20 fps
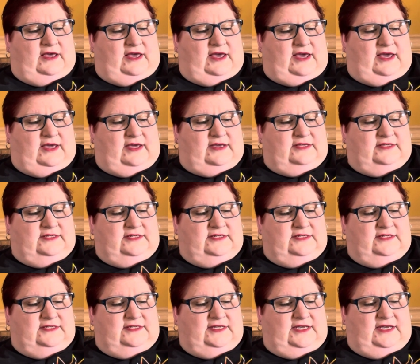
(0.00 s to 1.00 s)
hands,
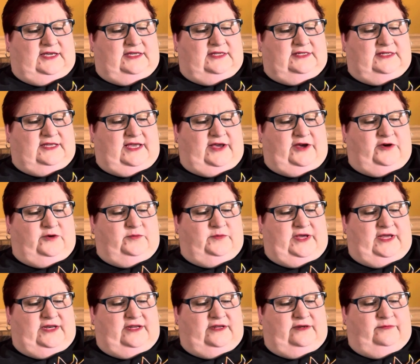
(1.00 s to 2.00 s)
seek his help,
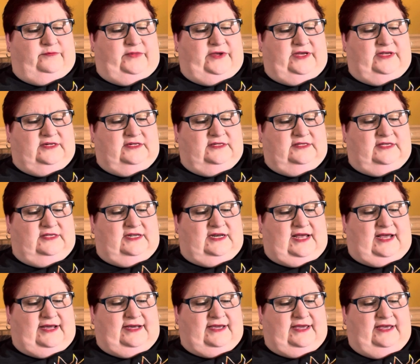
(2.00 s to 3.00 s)
and admit that
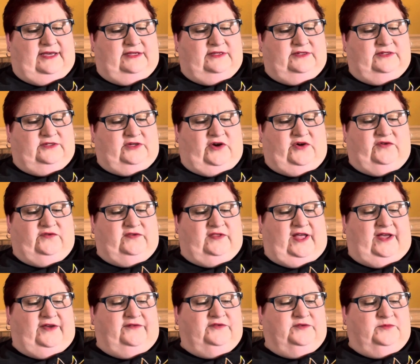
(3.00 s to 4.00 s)
I can't solve
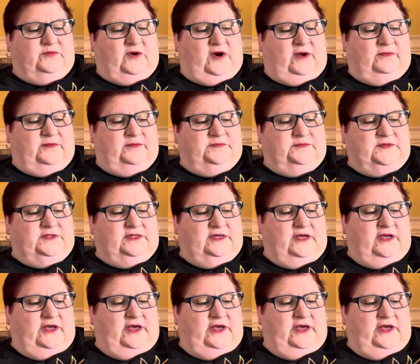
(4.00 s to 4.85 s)
life's problems